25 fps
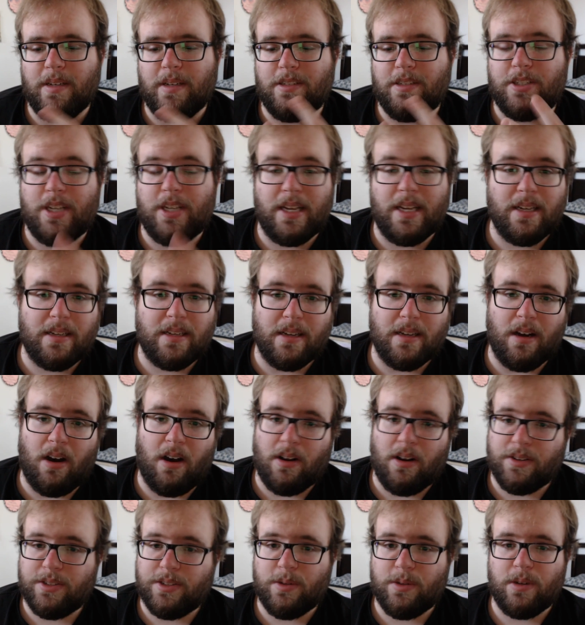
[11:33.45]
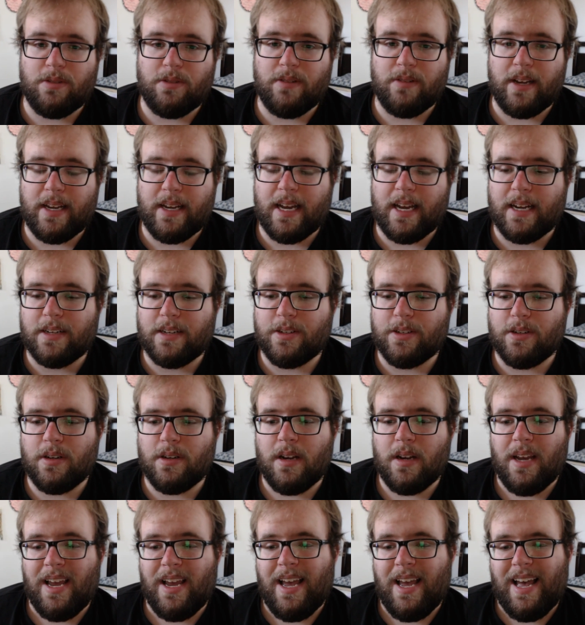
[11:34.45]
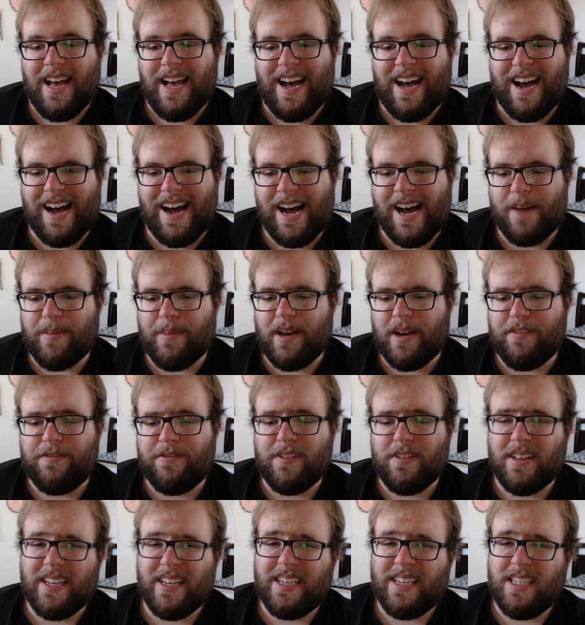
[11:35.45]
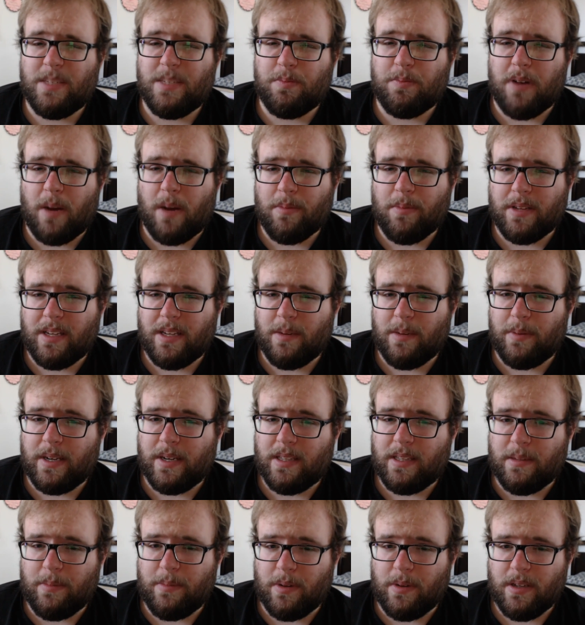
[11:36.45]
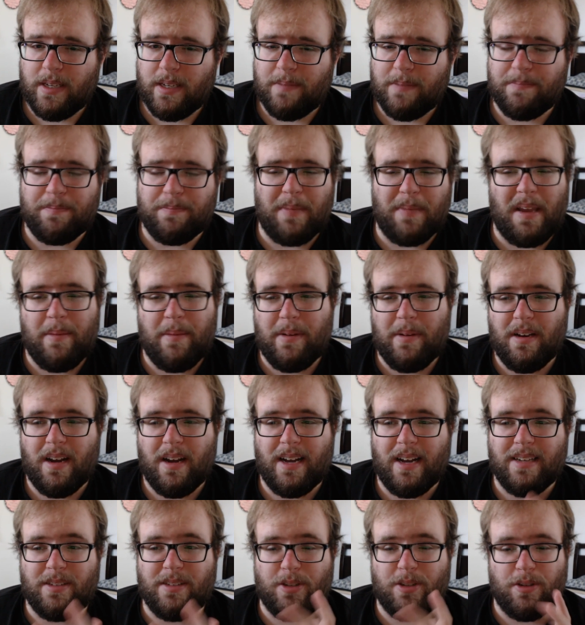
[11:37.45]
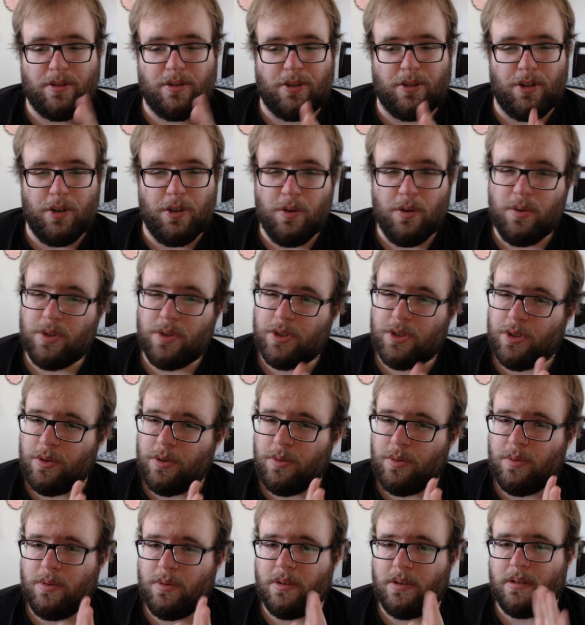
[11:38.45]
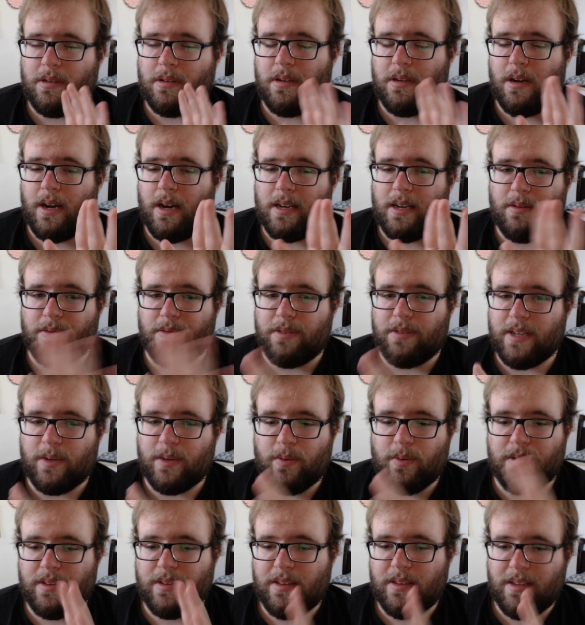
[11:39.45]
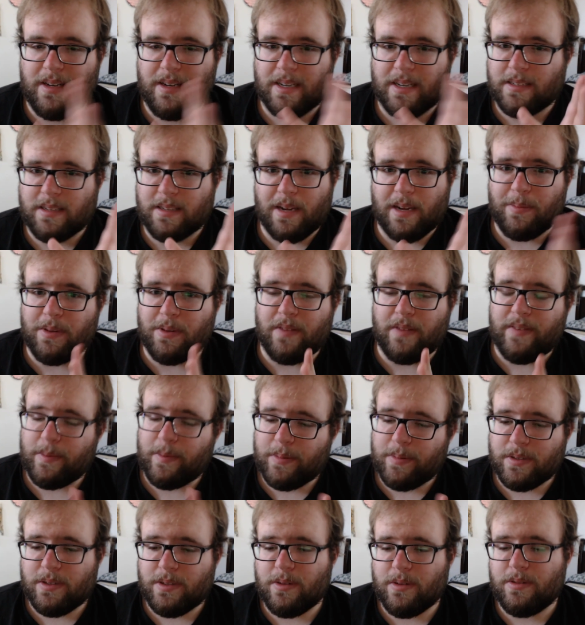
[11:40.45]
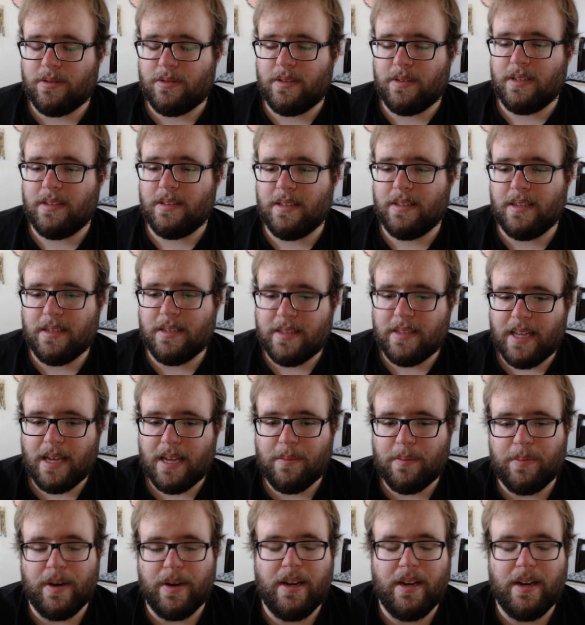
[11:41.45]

Jake, also a great actor. I feel like he's probably going to bite the bullet. Maybe not too soon. I don't think within the next couple of episodes or anything like that.